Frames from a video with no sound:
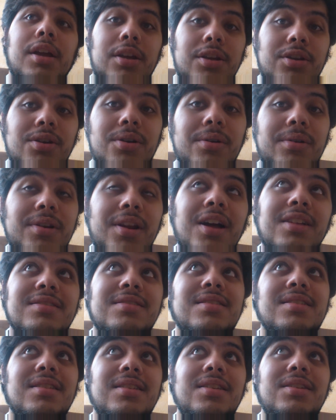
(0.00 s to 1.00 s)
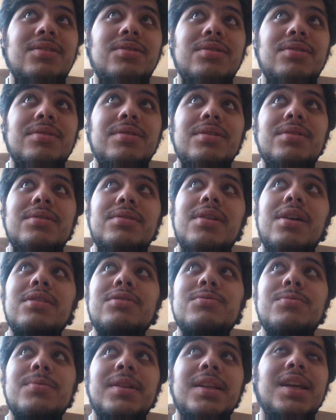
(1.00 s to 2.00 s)
You're not
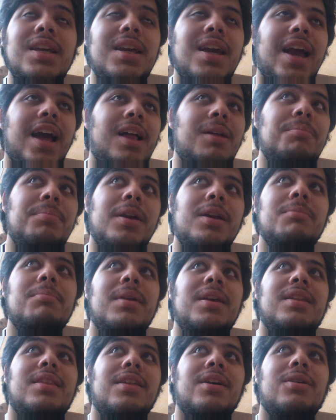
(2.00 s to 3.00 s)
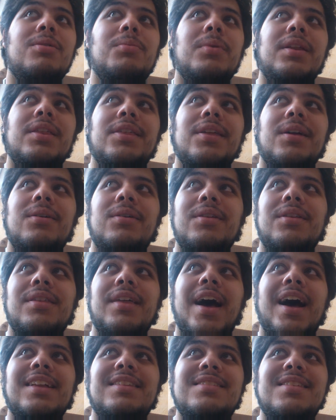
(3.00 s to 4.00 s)
really helping me though with all
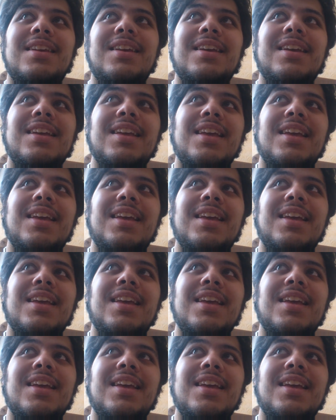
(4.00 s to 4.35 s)
that,